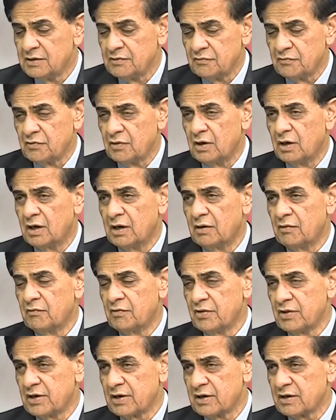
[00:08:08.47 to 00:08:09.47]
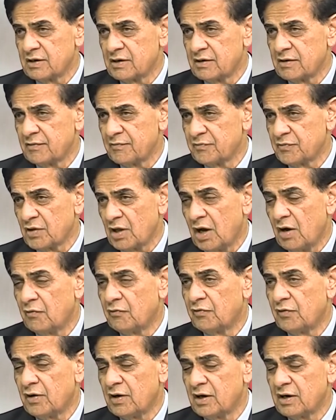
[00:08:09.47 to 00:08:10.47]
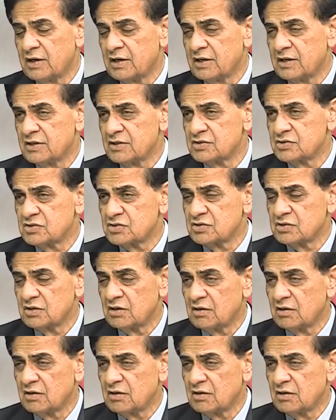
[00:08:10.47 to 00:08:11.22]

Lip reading: Whether how far it is